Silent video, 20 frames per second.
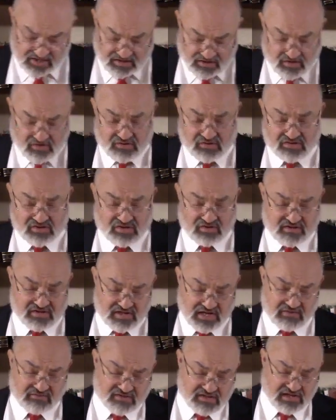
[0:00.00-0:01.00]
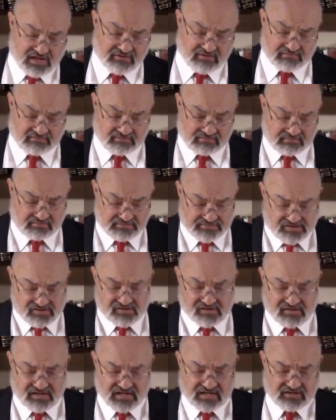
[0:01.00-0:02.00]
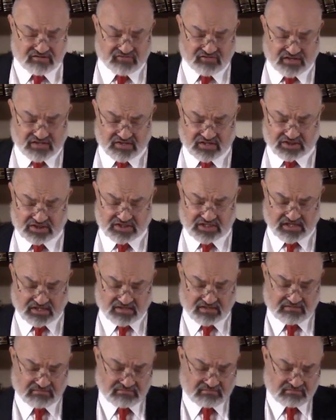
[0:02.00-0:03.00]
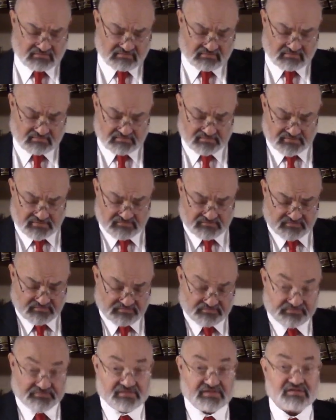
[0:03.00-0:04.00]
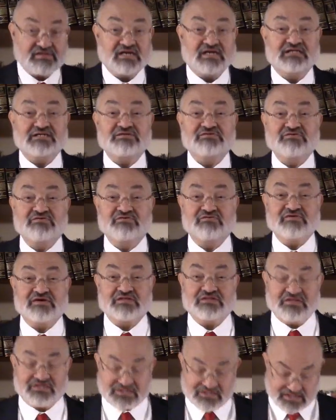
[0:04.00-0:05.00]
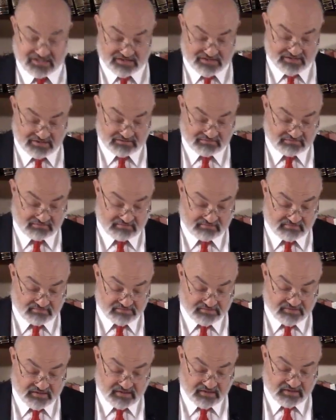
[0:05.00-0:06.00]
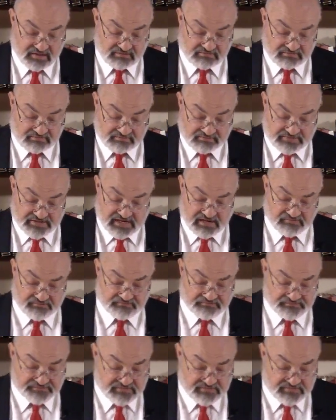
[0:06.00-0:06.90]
the locals do, etc., etc. There's all kinds of tricks and shticks. See, I just use tricks and shticks. Now,